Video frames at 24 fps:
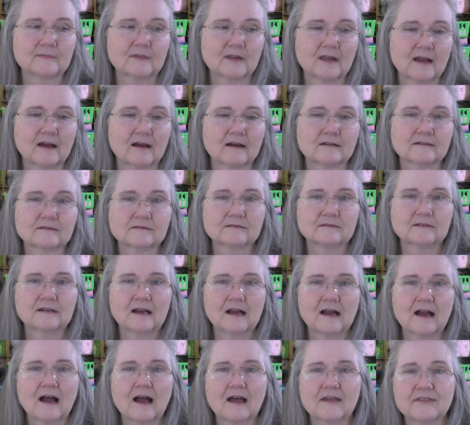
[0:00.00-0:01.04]
yeah,
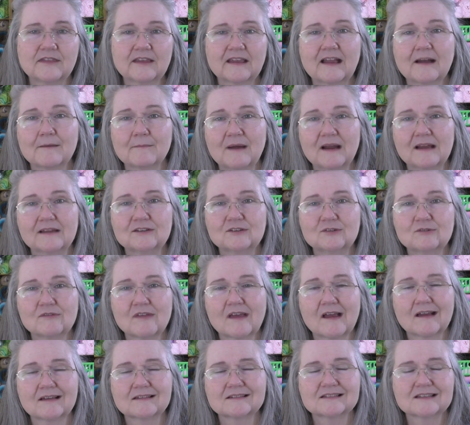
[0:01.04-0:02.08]
I think I might do
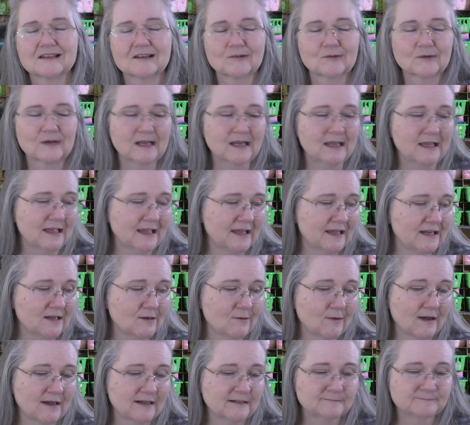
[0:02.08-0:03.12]
that. So
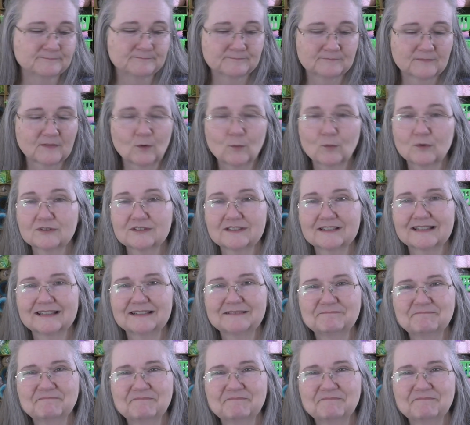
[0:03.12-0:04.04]
anyway, we'll see.